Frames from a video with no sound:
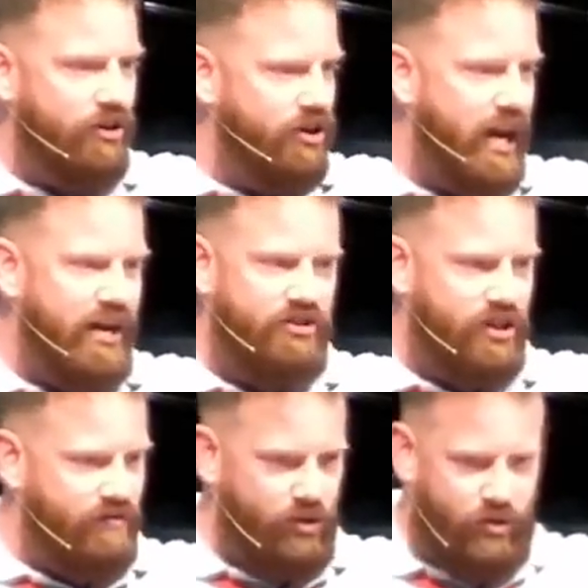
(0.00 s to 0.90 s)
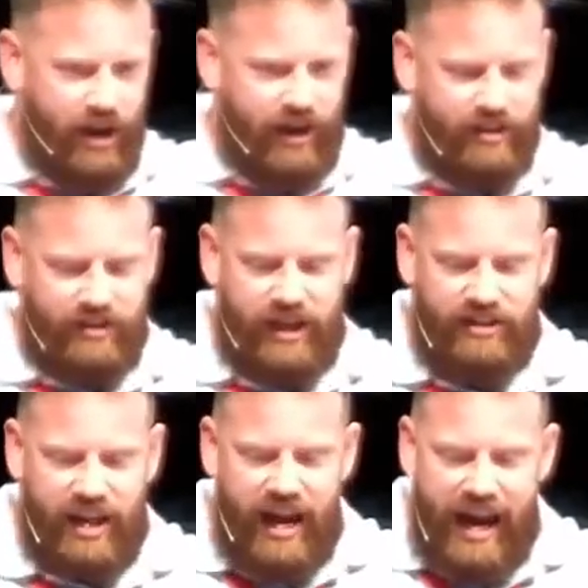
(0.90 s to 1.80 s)
nation of the United
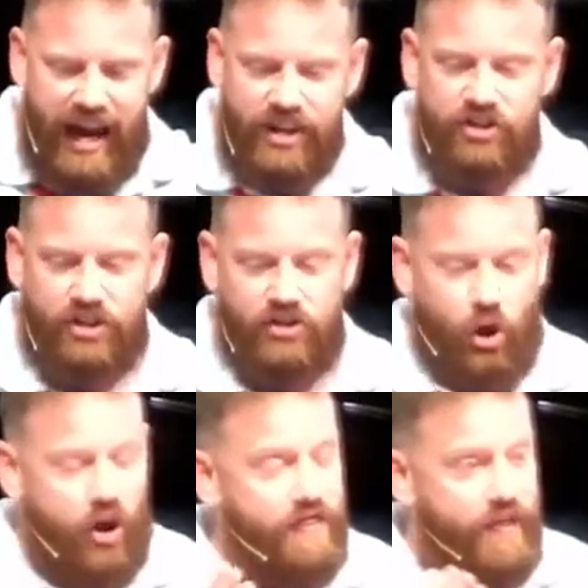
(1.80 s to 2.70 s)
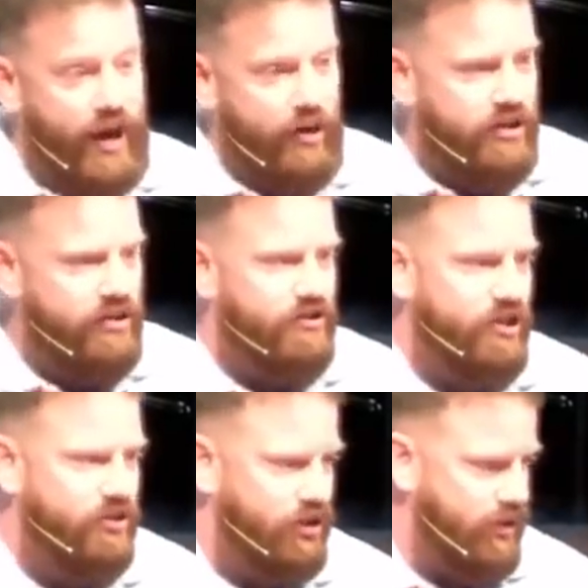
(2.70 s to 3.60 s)
States hinges on their
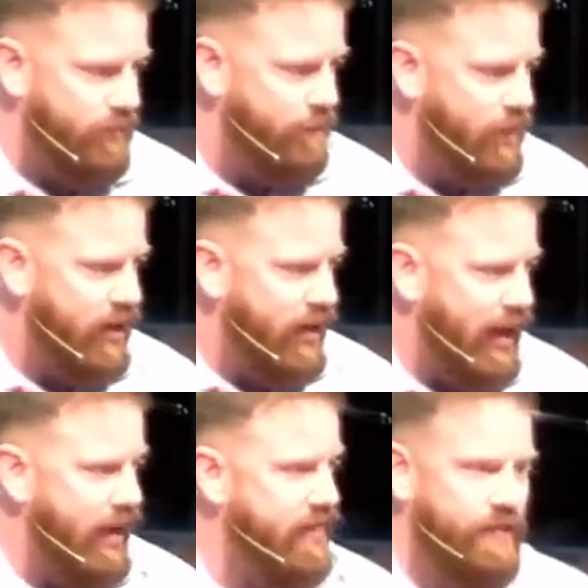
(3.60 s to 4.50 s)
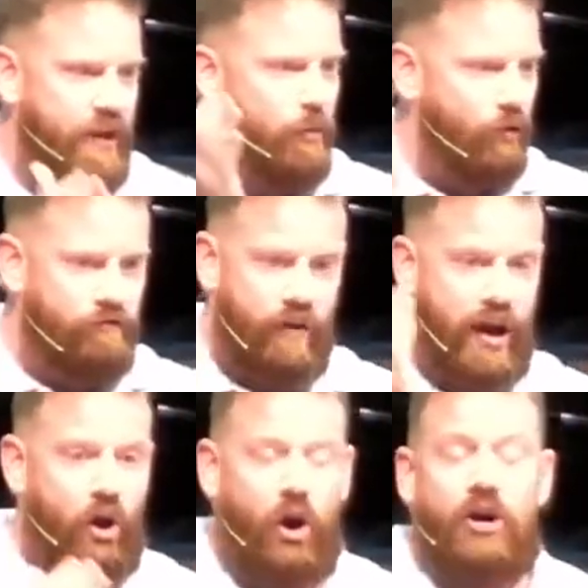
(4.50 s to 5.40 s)
decision and that they will
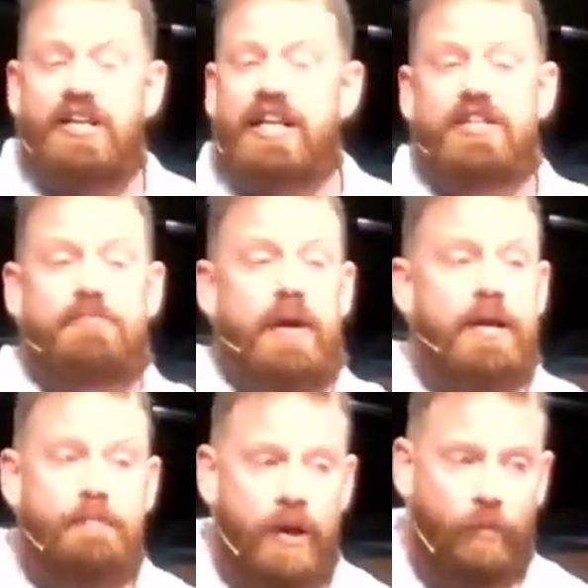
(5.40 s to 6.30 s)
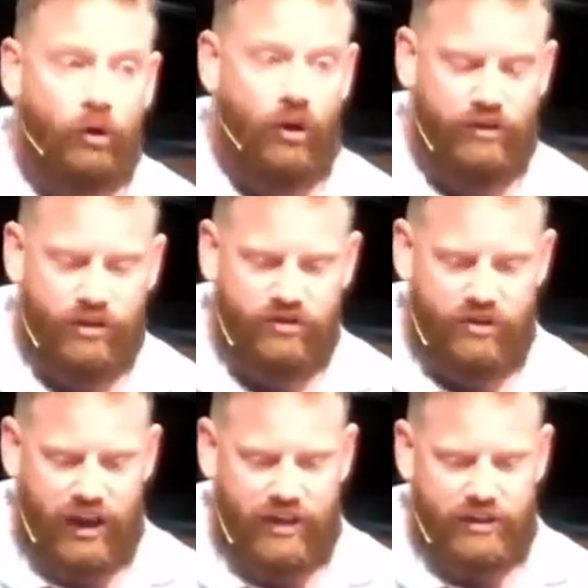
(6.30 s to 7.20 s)
fight hard to get as many people on their
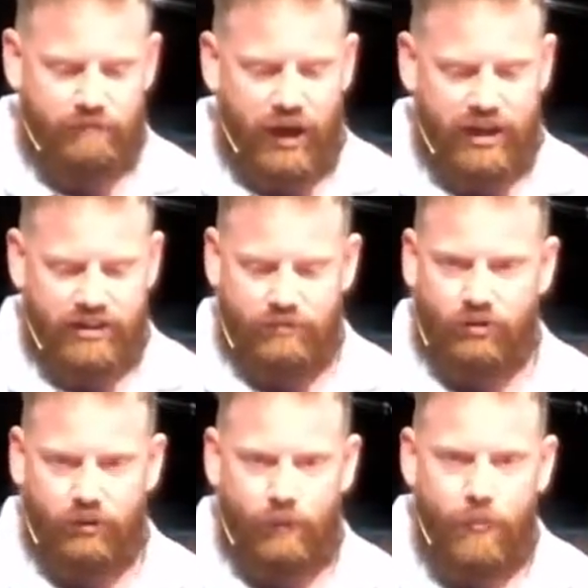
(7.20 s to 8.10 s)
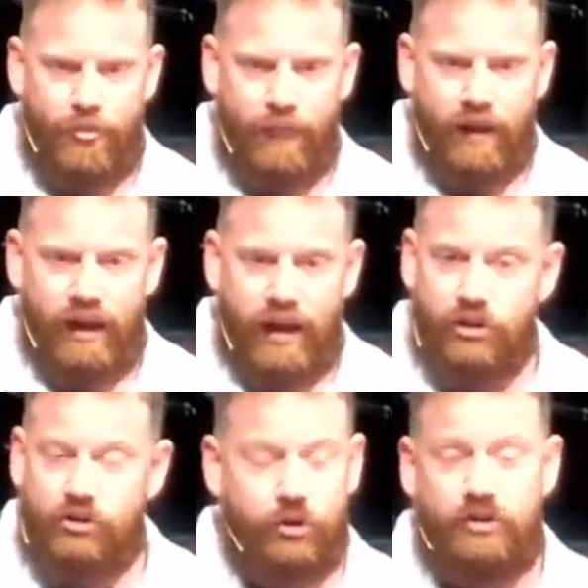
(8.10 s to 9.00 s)
side as possible. And
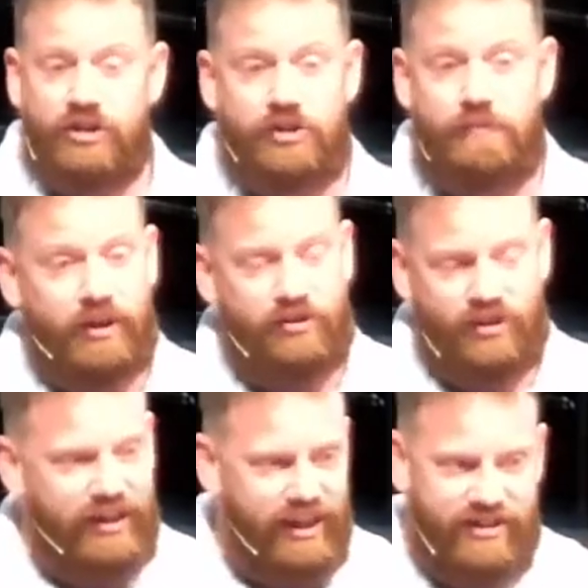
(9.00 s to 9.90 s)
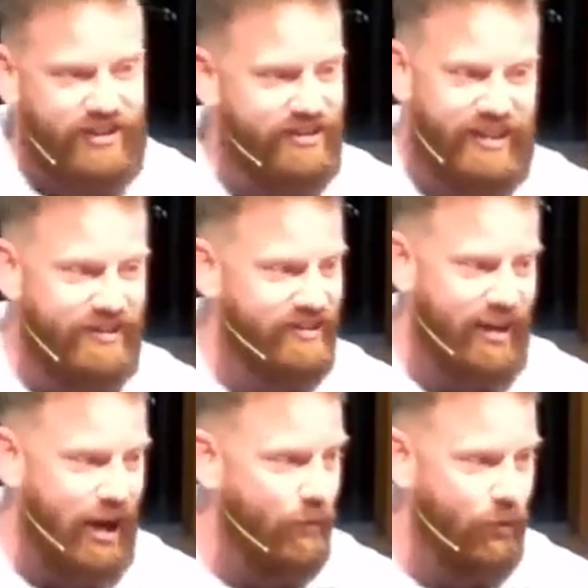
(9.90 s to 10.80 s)
the truth is, spiritually, that just isn't
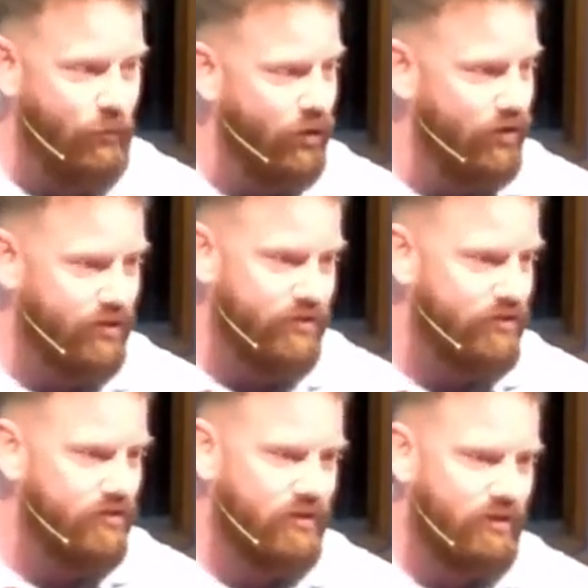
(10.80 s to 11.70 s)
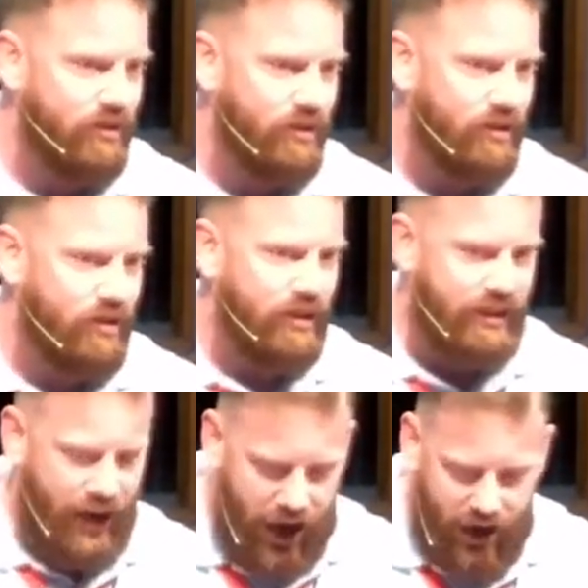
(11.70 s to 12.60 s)
how it works.
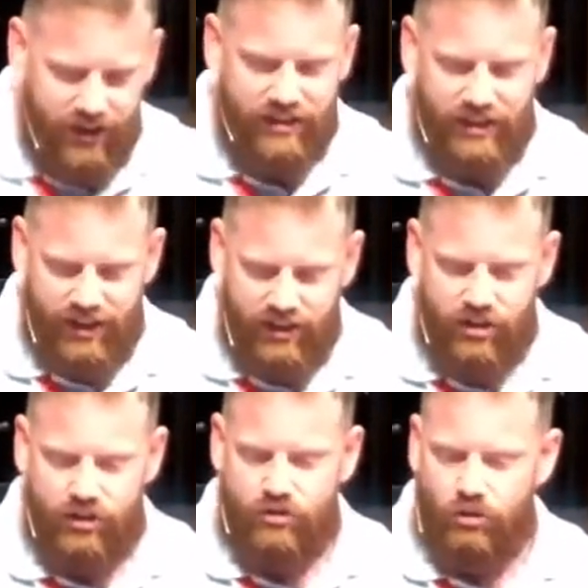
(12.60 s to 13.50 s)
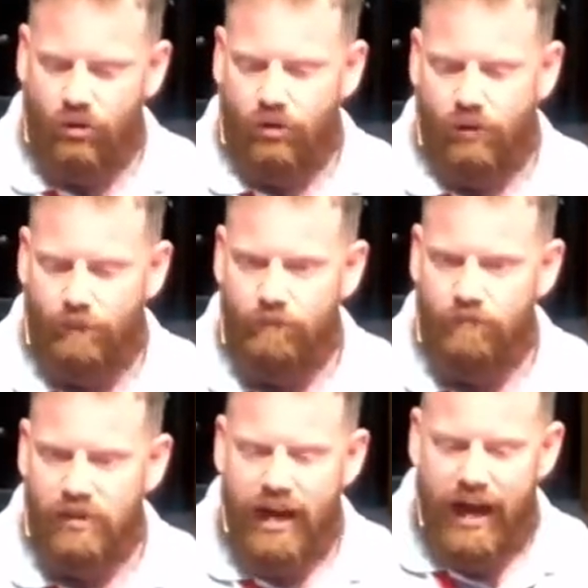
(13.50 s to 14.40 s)
God is in control.
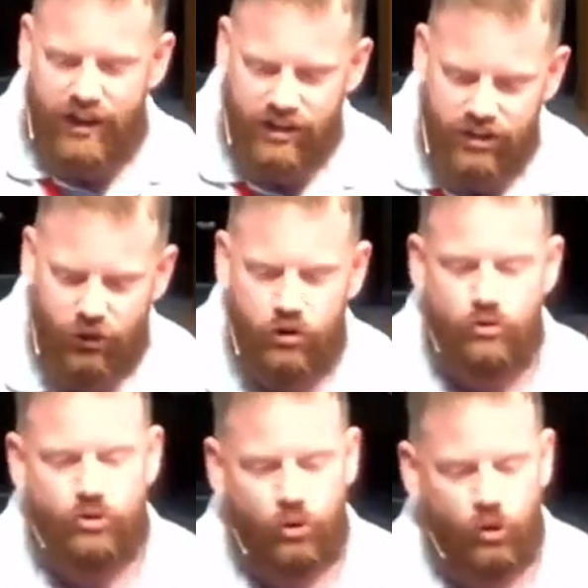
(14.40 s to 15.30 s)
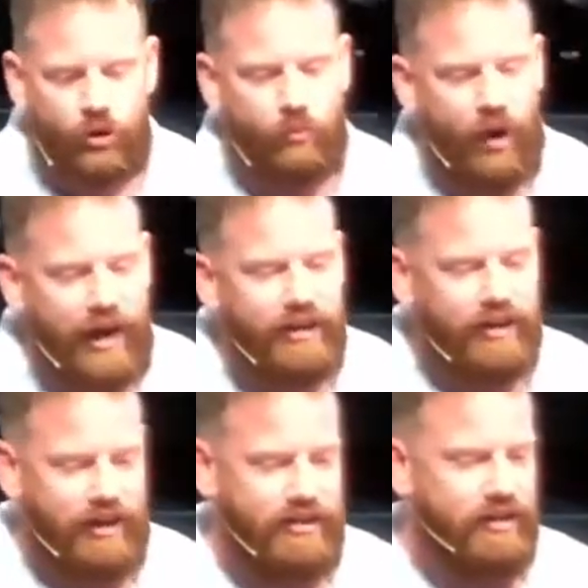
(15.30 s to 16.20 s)
And until you truly
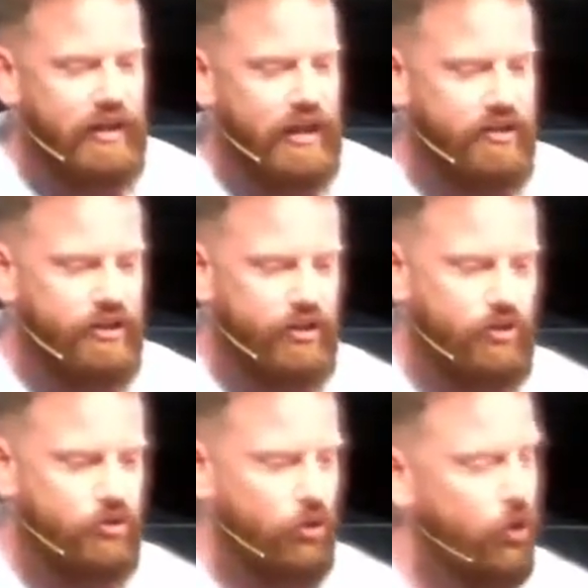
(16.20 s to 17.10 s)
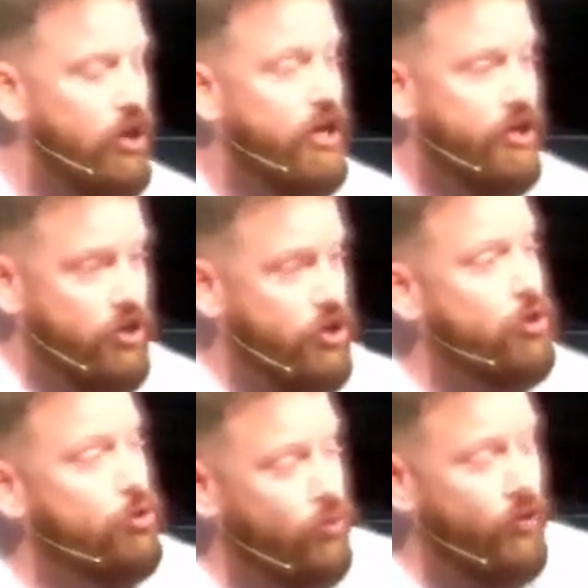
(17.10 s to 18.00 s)
recognize that God is in control,
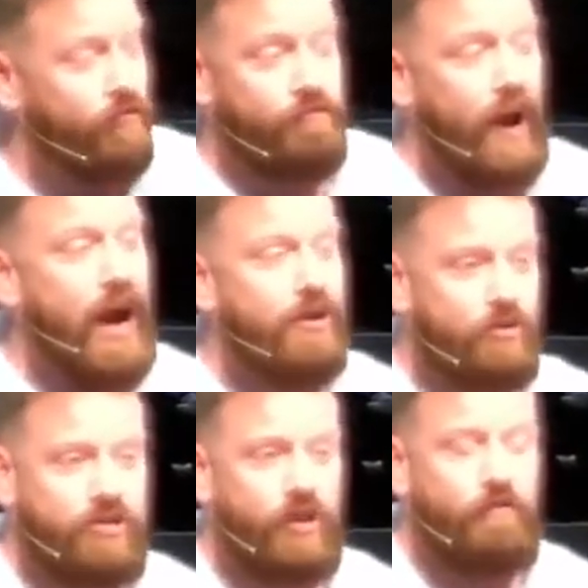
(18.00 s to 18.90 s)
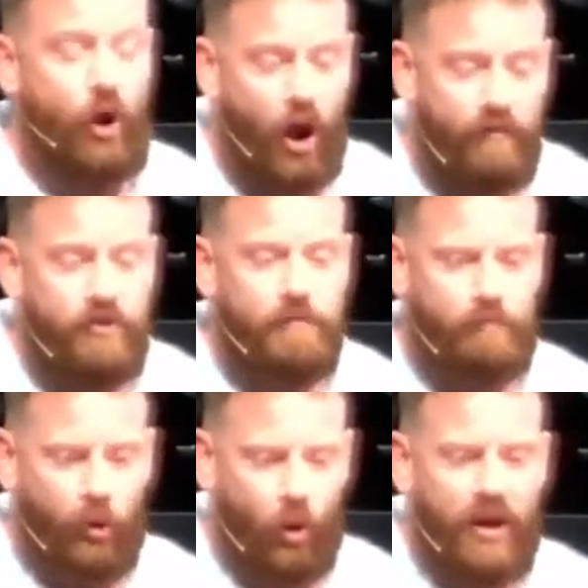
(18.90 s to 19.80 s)
you will find yourself often
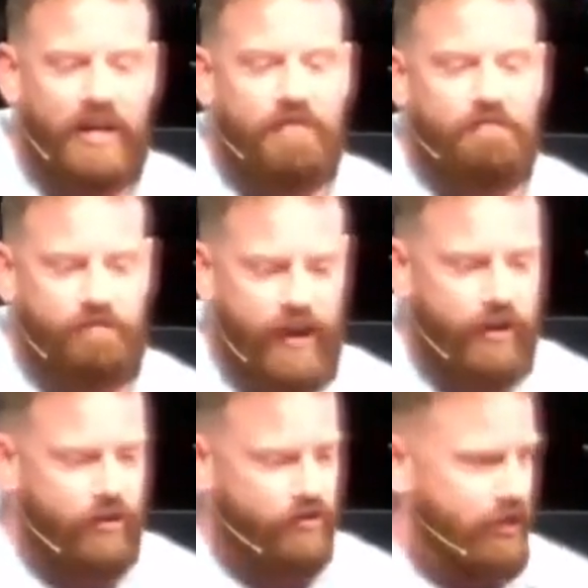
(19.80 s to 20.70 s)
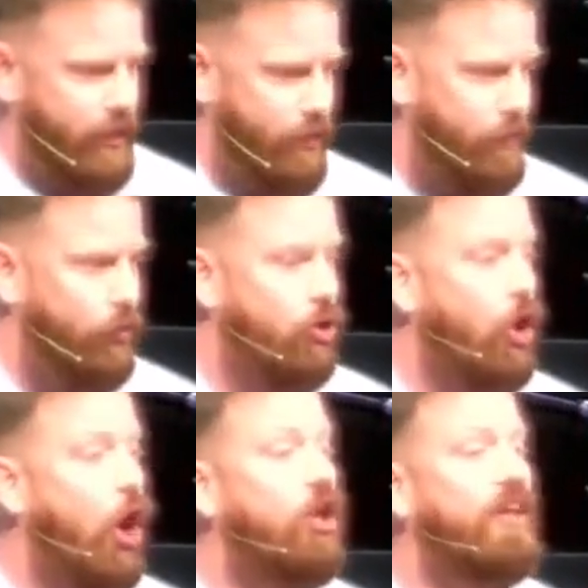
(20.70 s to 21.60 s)
pointing fingers at people,
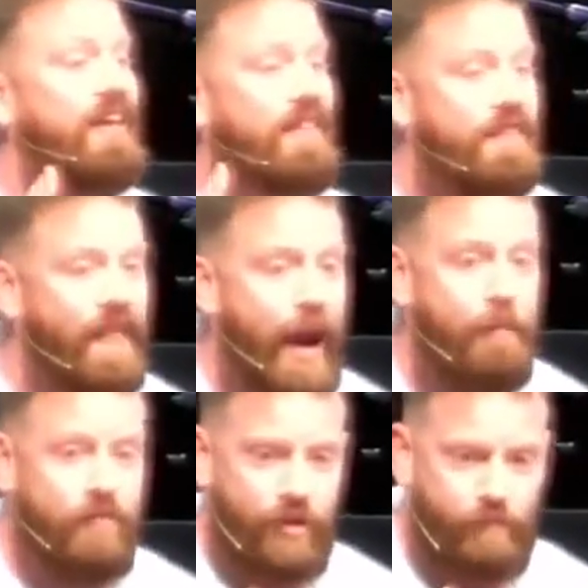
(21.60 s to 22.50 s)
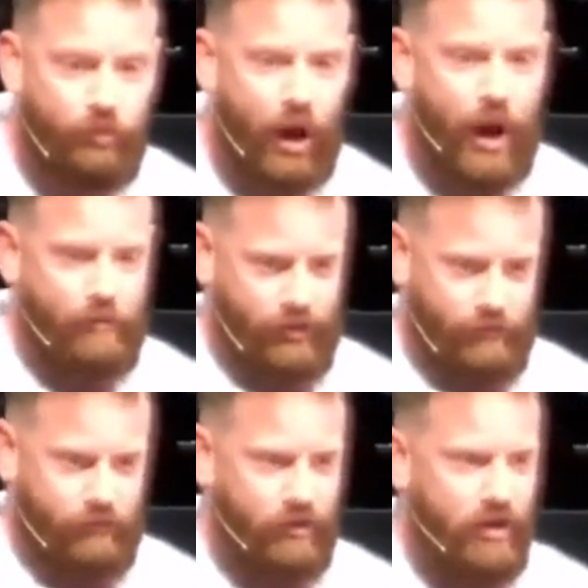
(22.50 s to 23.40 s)
calling them the
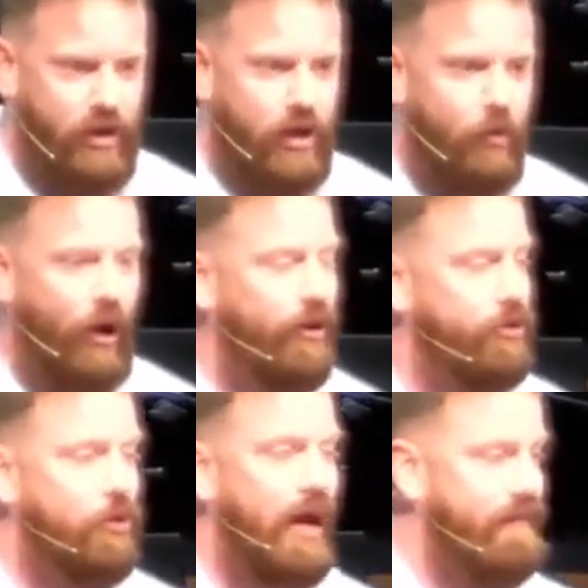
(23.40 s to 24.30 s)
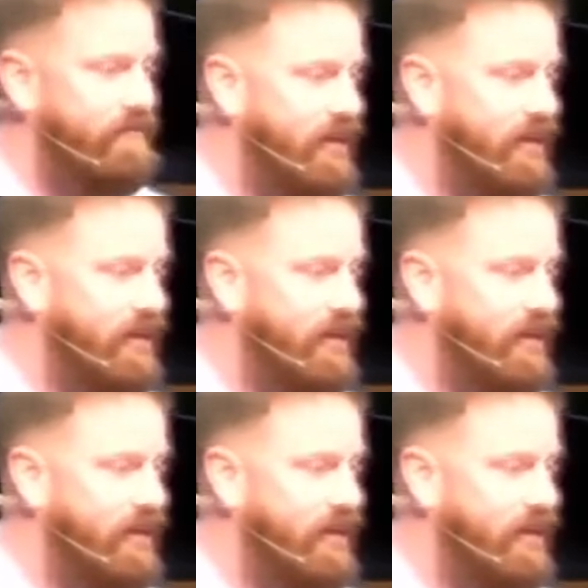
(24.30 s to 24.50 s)
problem, while you have